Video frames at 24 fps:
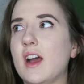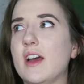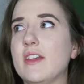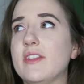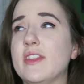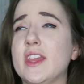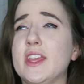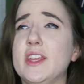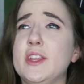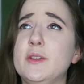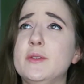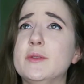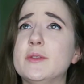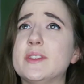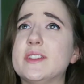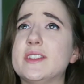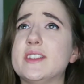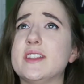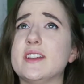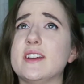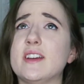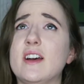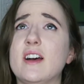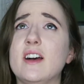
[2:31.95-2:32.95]
they
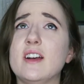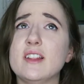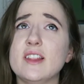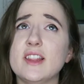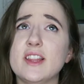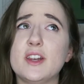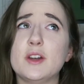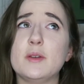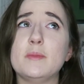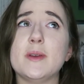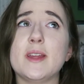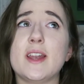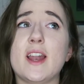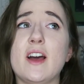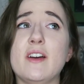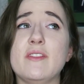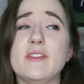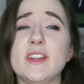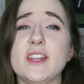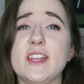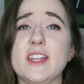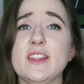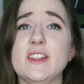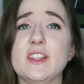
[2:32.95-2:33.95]
used a little bit
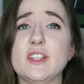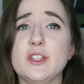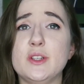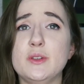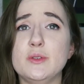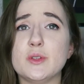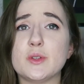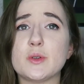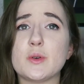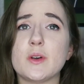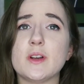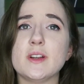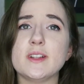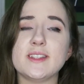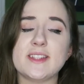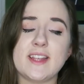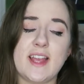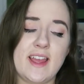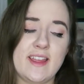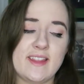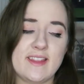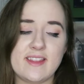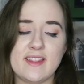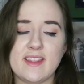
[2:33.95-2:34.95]
of it in the two shorts
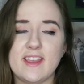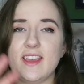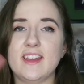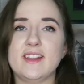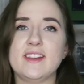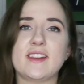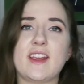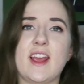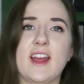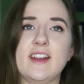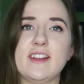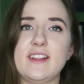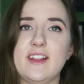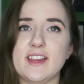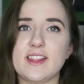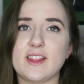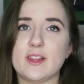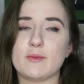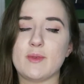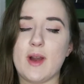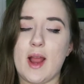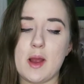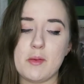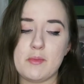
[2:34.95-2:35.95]
and in kind of like
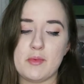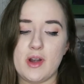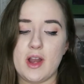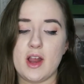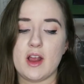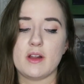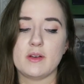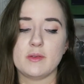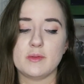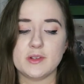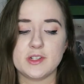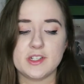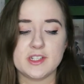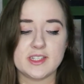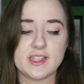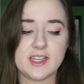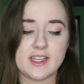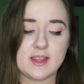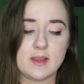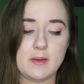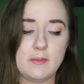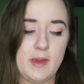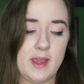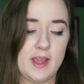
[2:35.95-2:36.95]
the wraparound, which is
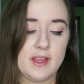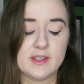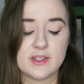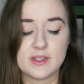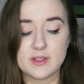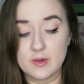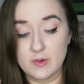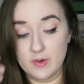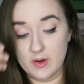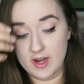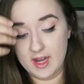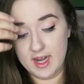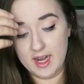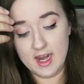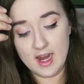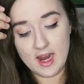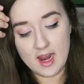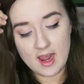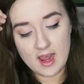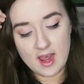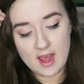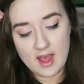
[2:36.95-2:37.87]
like the main story.